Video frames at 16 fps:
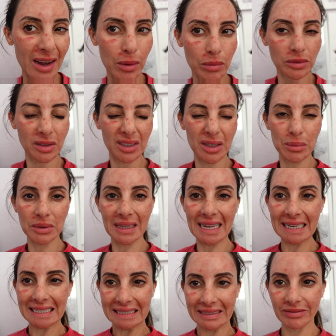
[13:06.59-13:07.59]
Almost a little bit
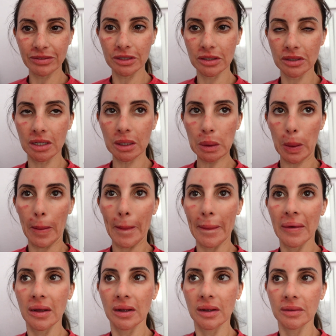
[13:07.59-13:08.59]
like, it feels like,
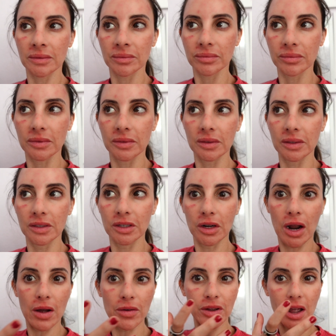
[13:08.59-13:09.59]
you
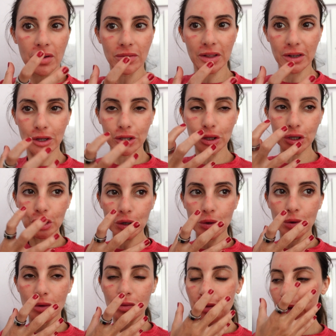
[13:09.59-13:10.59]
know how you have like
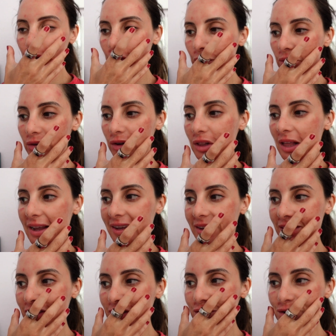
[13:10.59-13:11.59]
glue, if glue ever
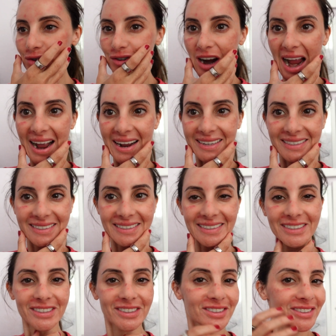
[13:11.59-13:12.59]
like cracks
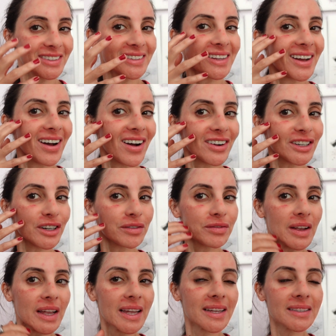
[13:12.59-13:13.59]
and on your
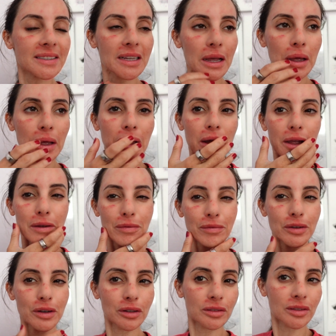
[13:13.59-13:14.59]
face, it
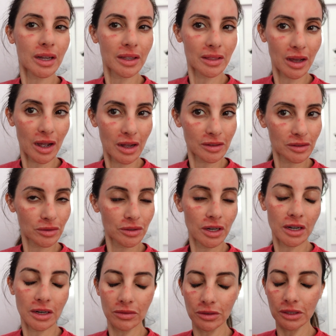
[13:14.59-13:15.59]
feels like that. So you
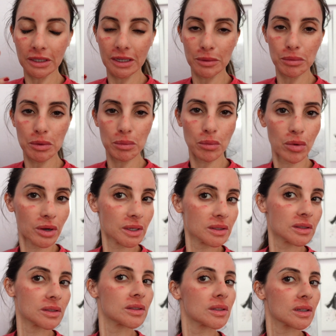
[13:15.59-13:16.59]
gotta really keep it
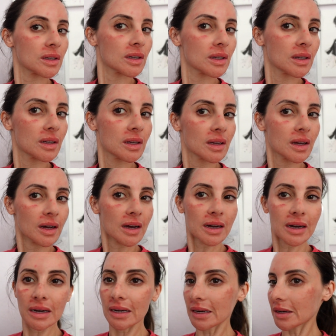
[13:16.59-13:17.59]
moist
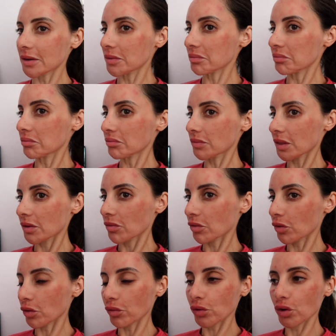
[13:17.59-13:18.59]

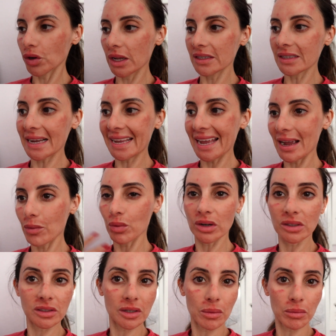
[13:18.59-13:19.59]
for a few days. I can't
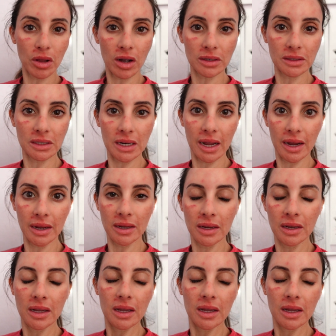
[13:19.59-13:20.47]
wear sunblock today.